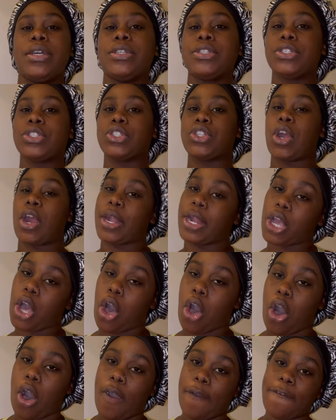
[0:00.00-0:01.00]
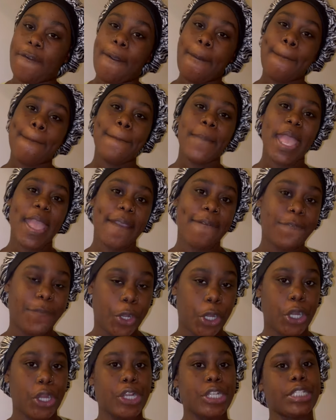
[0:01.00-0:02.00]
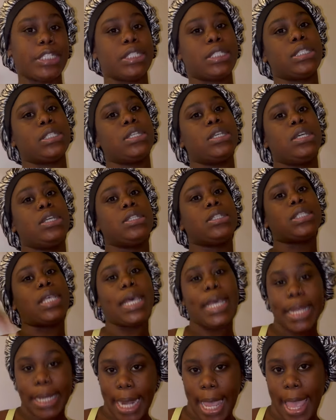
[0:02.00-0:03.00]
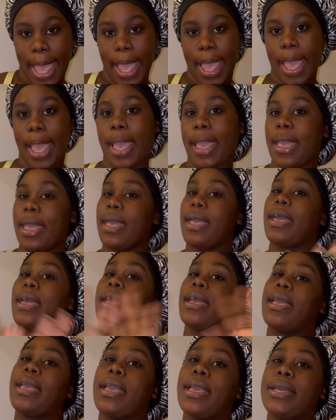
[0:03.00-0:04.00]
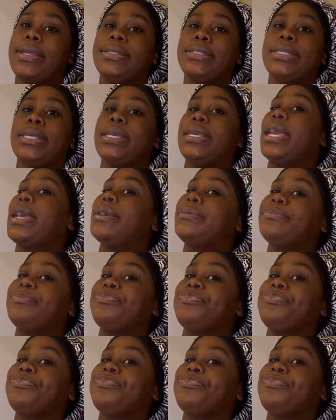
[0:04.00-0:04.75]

starting off may 1st today and yeah